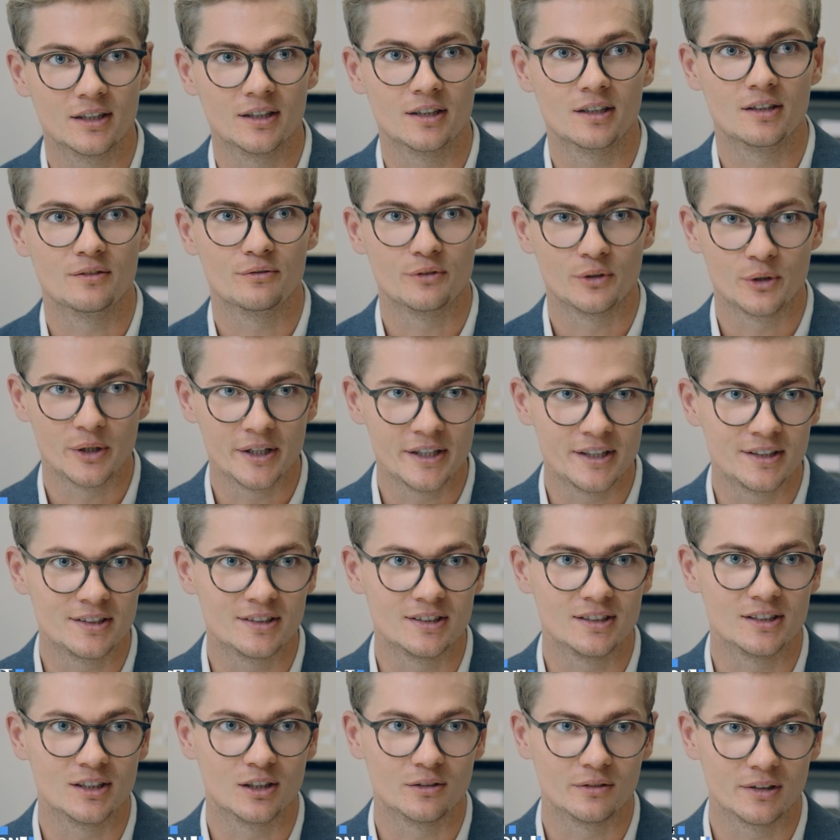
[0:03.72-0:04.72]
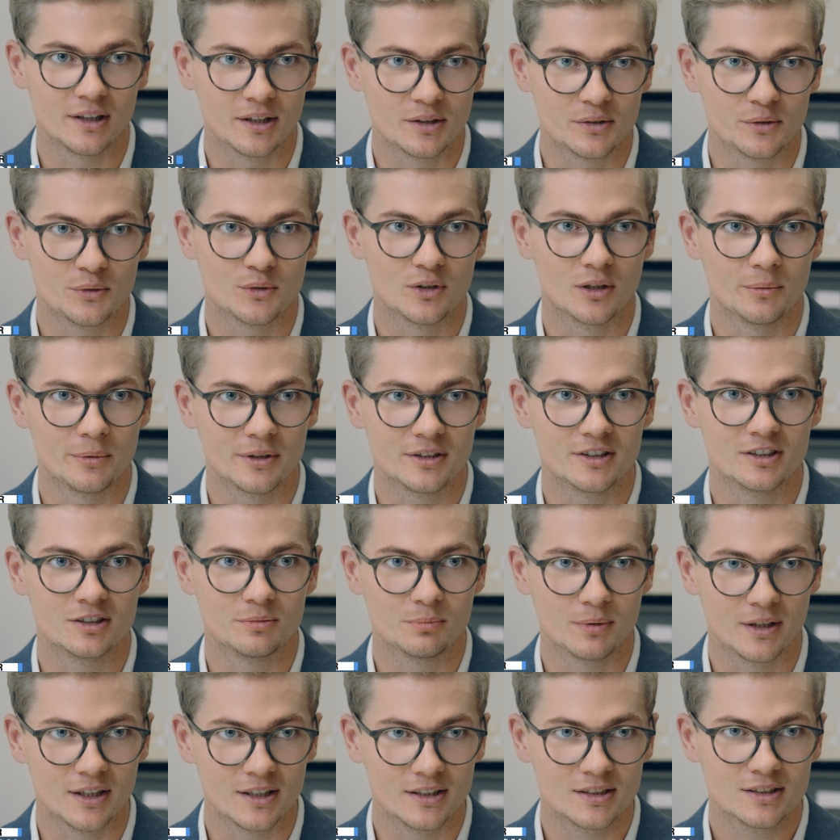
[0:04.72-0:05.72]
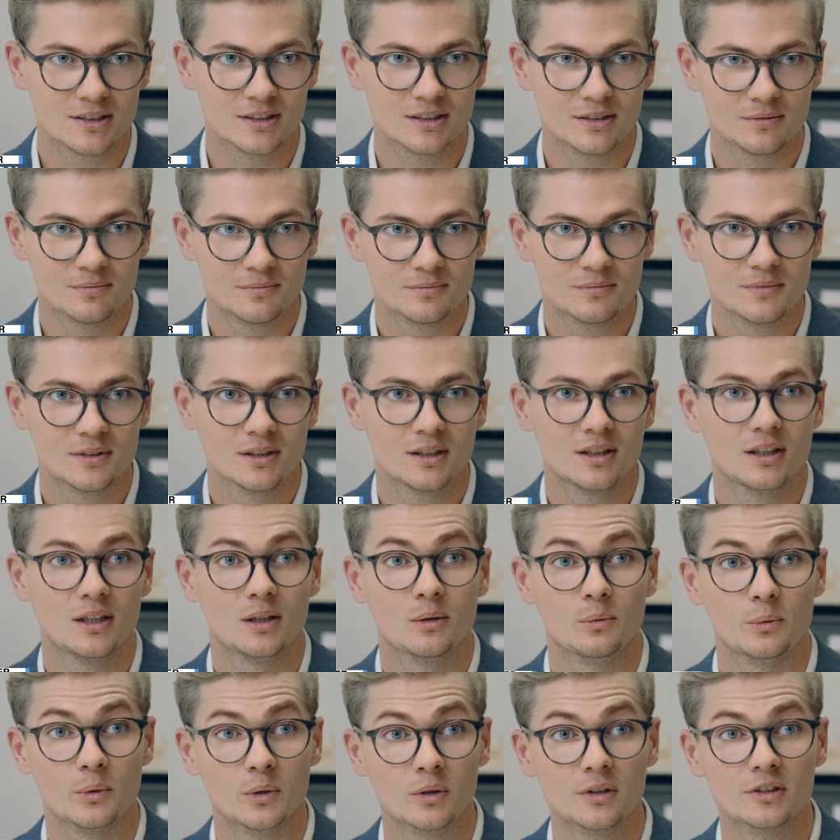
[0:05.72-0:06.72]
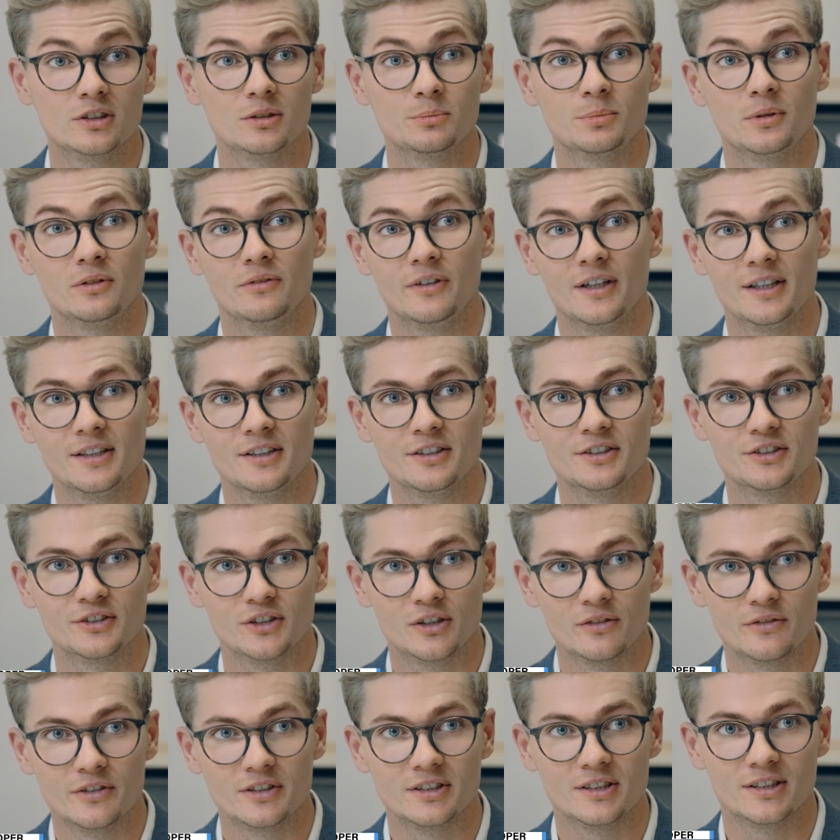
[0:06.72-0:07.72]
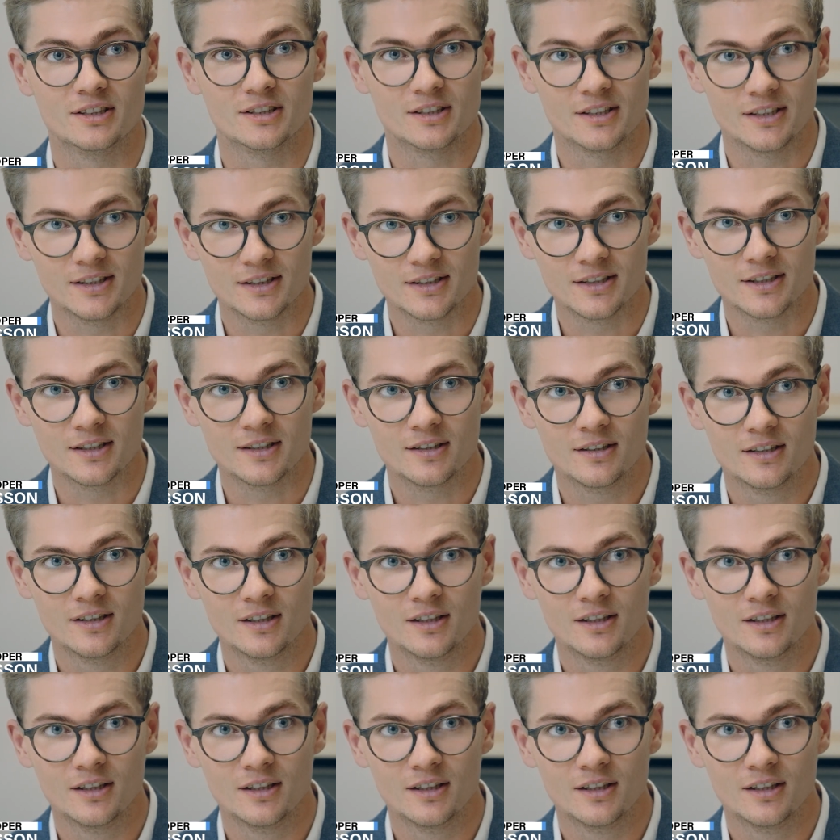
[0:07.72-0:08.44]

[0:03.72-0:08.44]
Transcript: a variety of electrochromic displays. We also provide the services needed